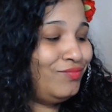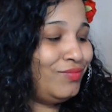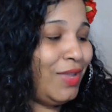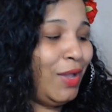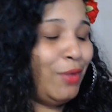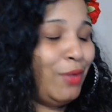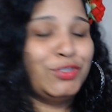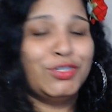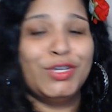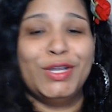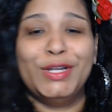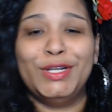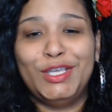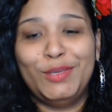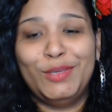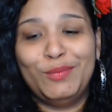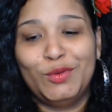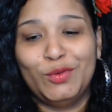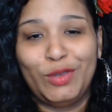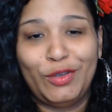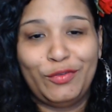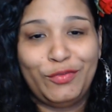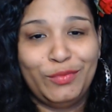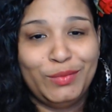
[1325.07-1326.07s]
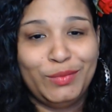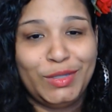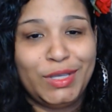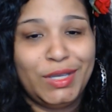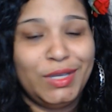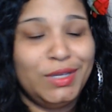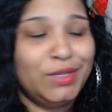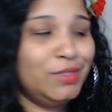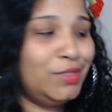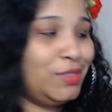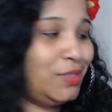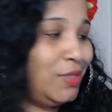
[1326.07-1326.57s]
I was trying to keep it away from the
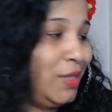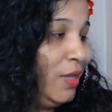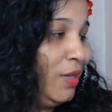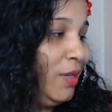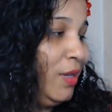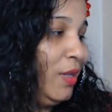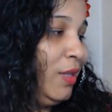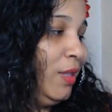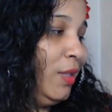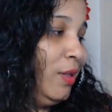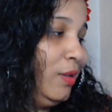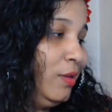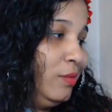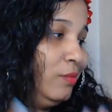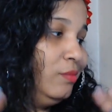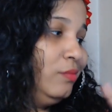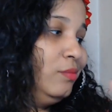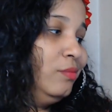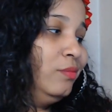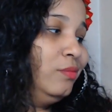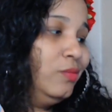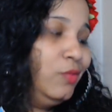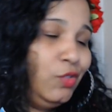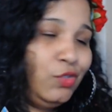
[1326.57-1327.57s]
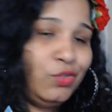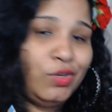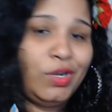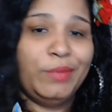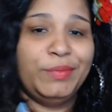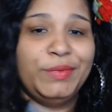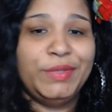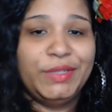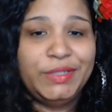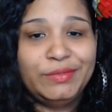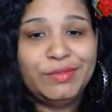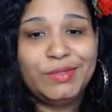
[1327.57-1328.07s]
kids, and I like
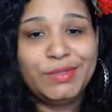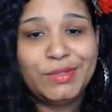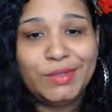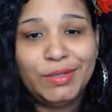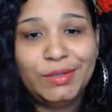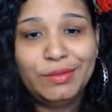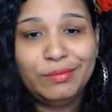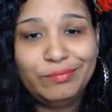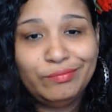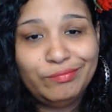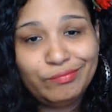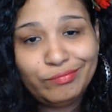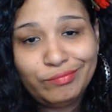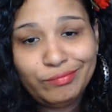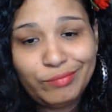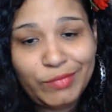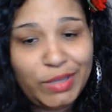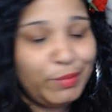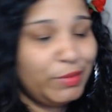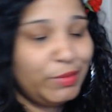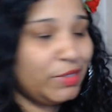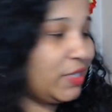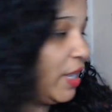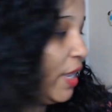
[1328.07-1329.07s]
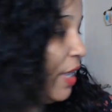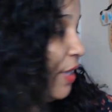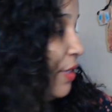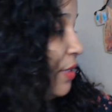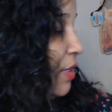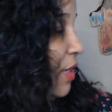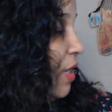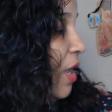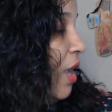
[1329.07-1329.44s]
dropped it, so it made me sad.